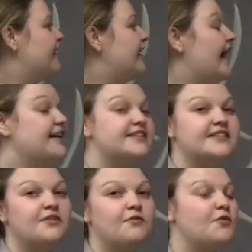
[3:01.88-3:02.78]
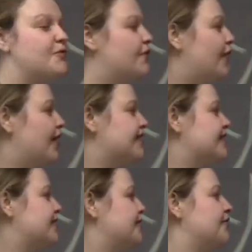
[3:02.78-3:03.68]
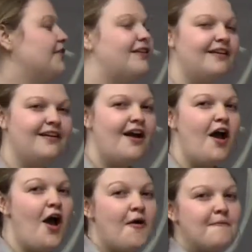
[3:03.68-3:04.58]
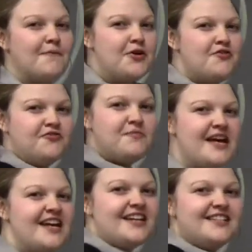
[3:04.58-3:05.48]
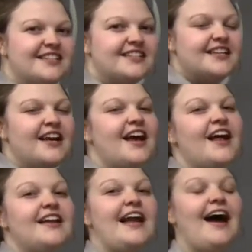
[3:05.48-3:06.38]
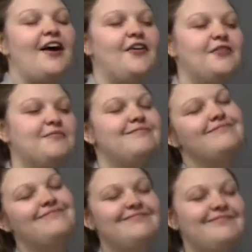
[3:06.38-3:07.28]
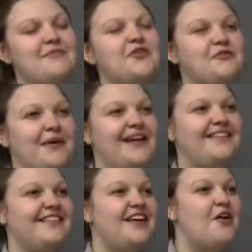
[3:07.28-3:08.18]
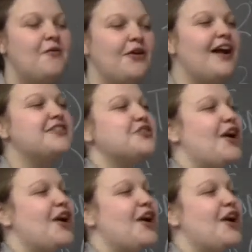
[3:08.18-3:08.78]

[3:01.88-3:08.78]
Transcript: Next, we'll move on to movement. Now, movement. We're not